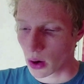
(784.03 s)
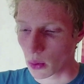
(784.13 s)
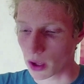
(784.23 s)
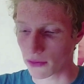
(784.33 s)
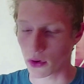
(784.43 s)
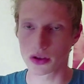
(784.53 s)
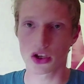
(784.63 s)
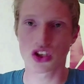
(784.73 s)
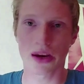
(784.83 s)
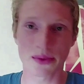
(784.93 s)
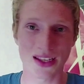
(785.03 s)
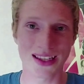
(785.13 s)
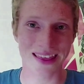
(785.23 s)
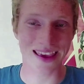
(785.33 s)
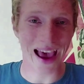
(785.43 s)
we've also jumped
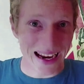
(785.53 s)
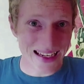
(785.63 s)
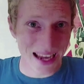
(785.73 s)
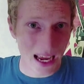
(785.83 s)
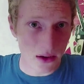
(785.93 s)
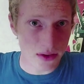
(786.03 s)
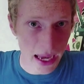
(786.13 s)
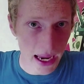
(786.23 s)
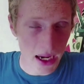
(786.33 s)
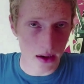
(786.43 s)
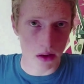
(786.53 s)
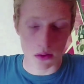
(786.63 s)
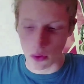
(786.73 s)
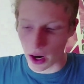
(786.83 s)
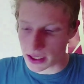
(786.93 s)
into the eight out of ten
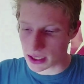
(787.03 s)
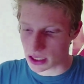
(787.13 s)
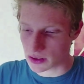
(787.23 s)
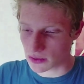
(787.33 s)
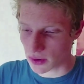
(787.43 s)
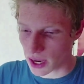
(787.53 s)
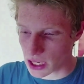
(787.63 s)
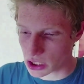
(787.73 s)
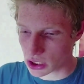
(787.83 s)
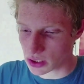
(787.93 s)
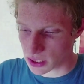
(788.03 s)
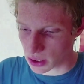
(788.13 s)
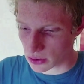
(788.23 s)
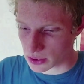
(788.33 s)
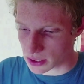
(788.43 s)
ratings for each
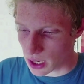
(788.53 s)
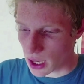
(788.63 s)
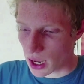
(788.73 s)
series,